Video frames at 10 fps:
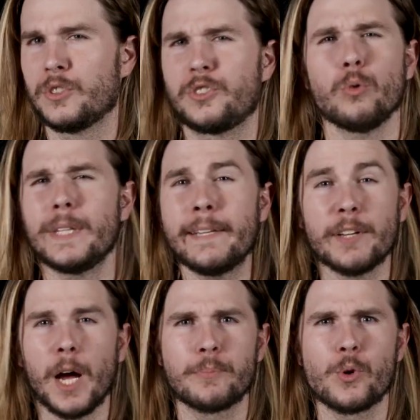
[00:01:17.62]
So leave
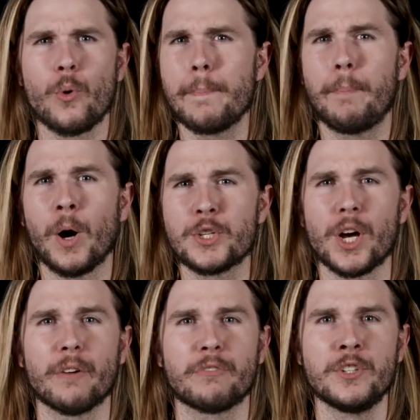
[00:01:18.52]
it up to a bunch
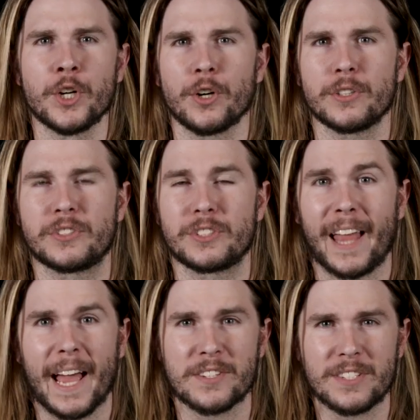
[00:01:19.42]
of nerds
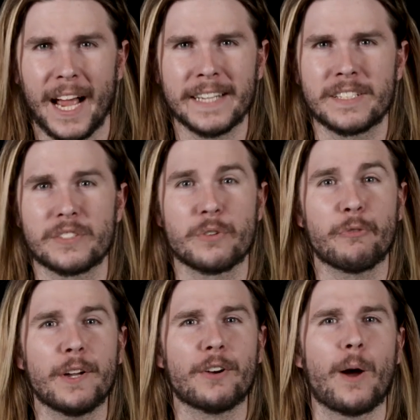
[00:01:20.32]
slash scientists to
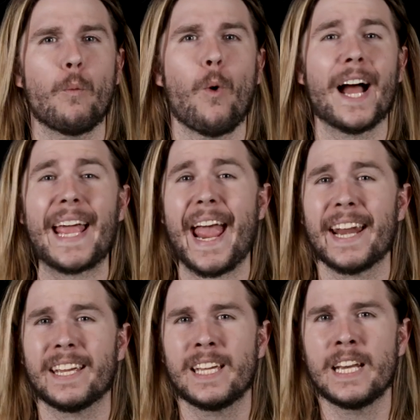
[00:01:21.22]
figure out why
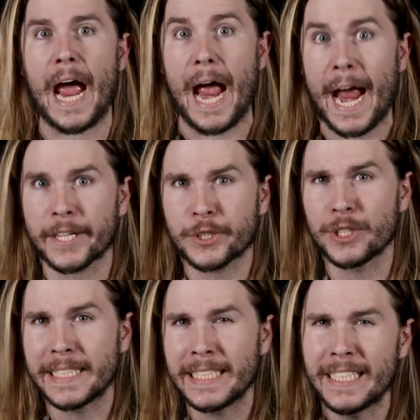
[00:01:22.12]
Anakin
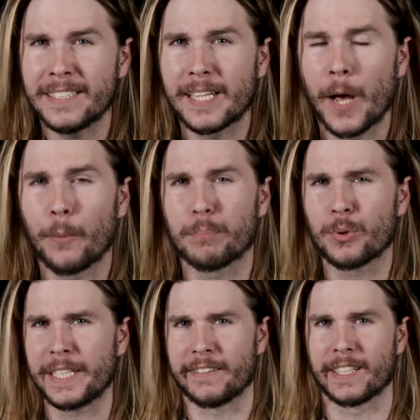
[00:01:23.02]
actually needs help
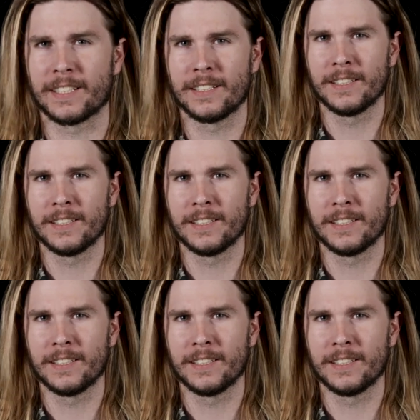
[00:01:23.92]
breathing.